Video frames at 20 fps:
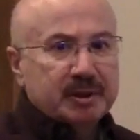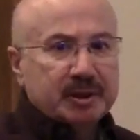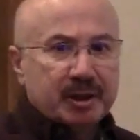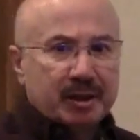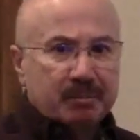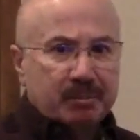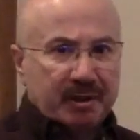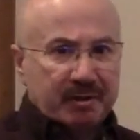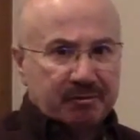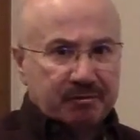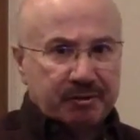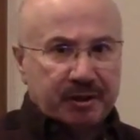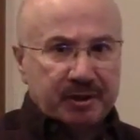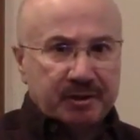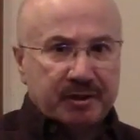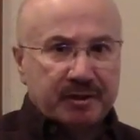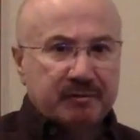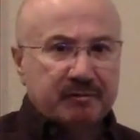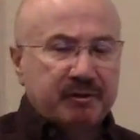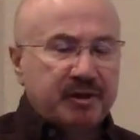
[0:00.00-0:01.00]
Become my
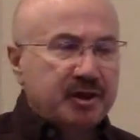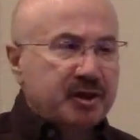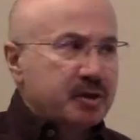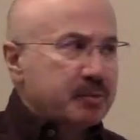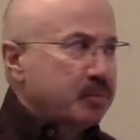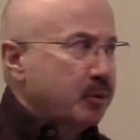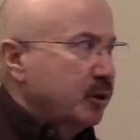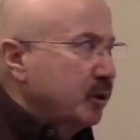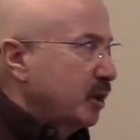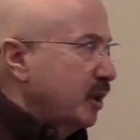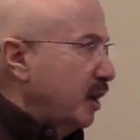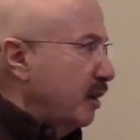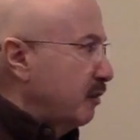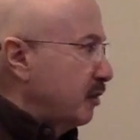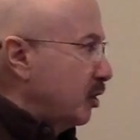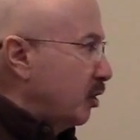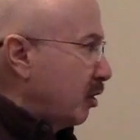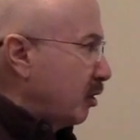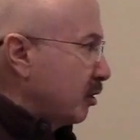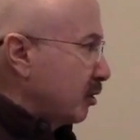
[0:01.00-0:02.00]
friend on Facebook. I
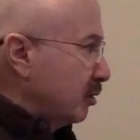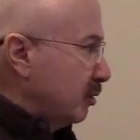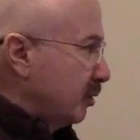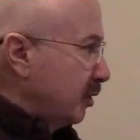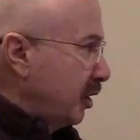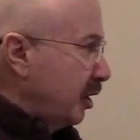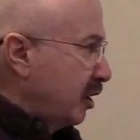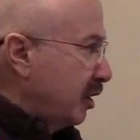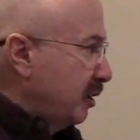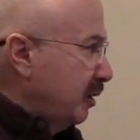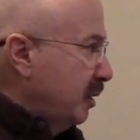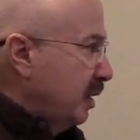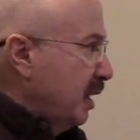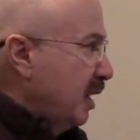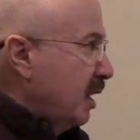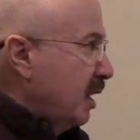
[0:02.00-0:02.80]
have an article there.